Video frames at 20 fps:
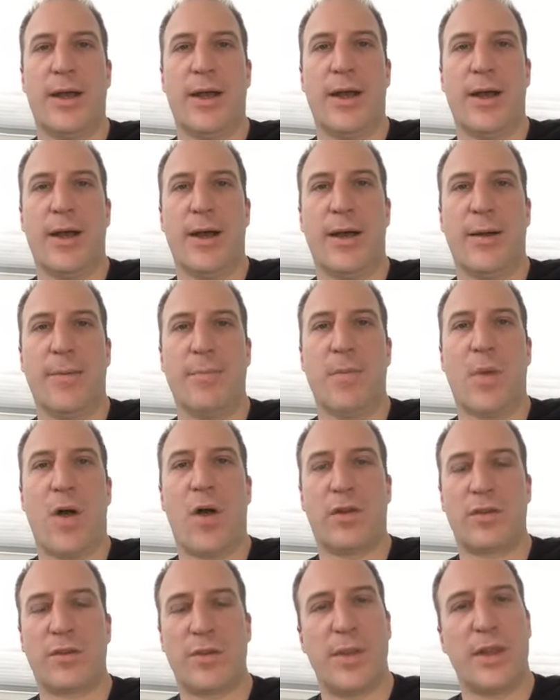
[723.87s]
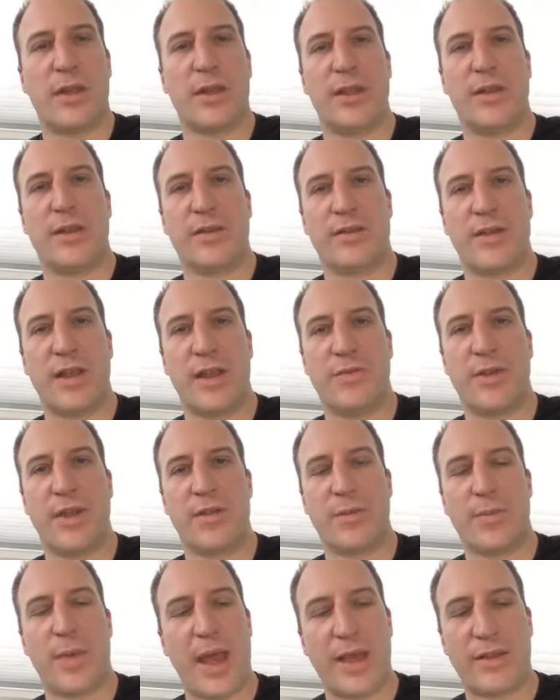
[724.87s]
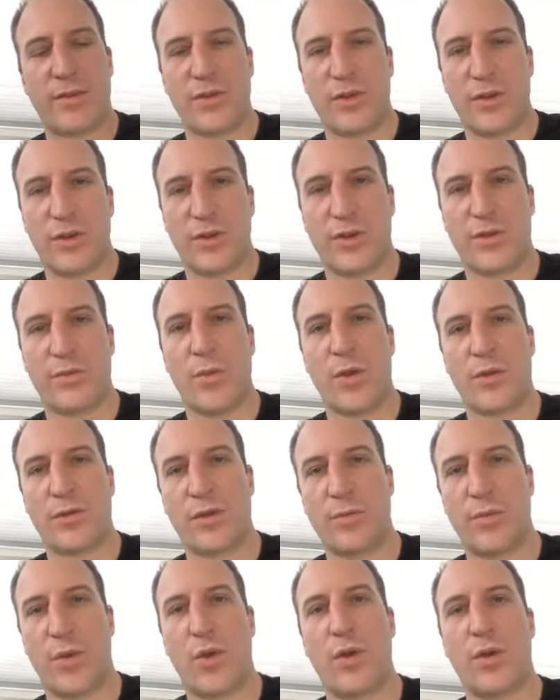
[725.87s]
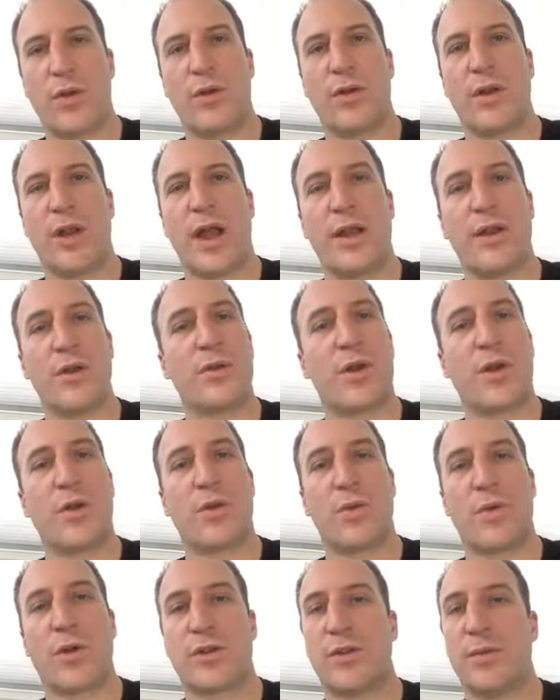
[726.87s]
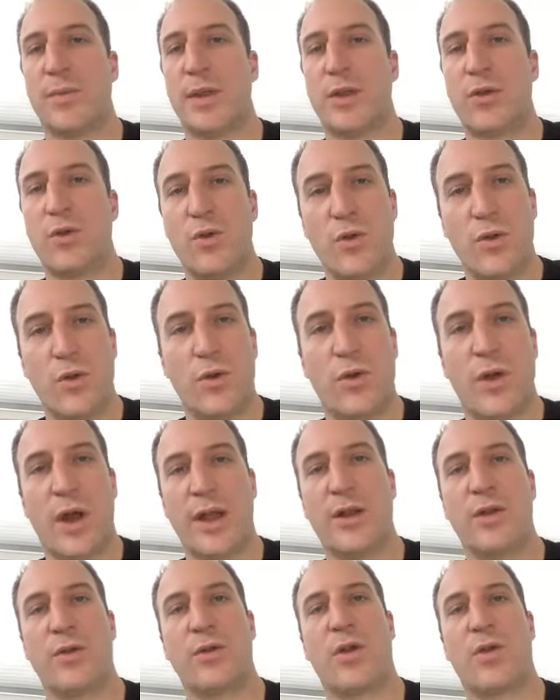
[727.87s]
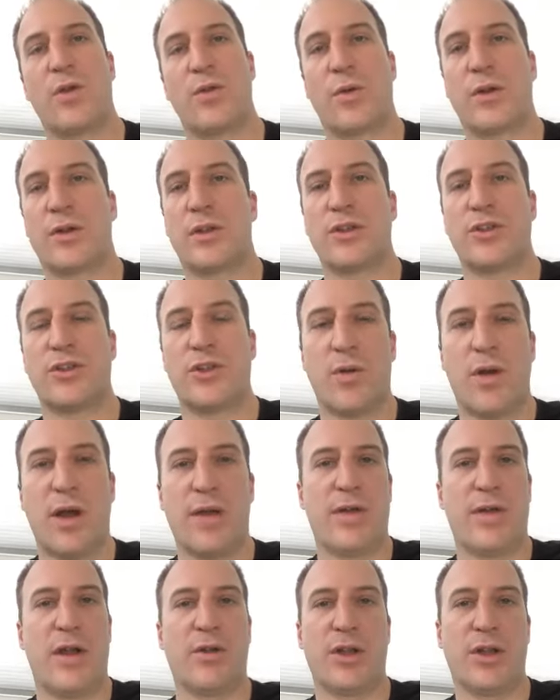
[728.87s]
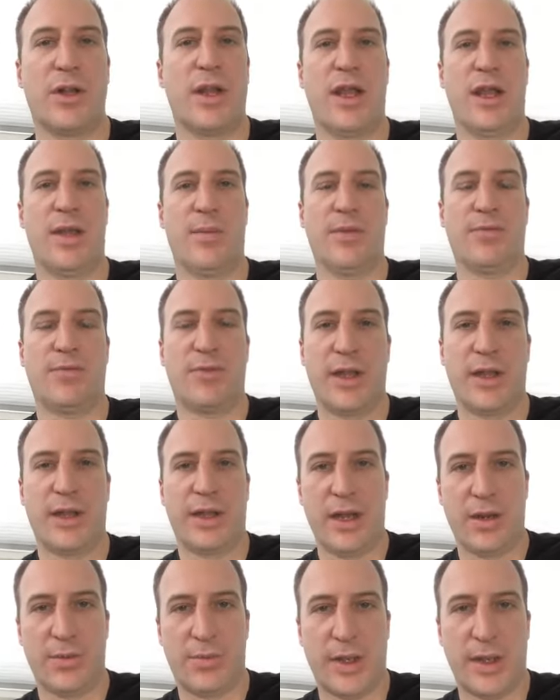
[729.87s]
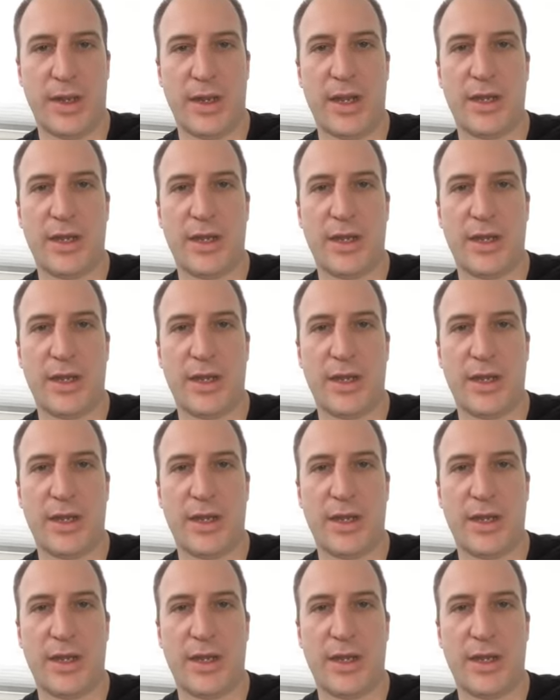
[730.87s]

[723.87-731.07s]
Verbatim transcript: Um, ultimately, the safety of the passengers is most important. I don't go to work to be cool. I don't go to work to show off how good I am at flying an airplane.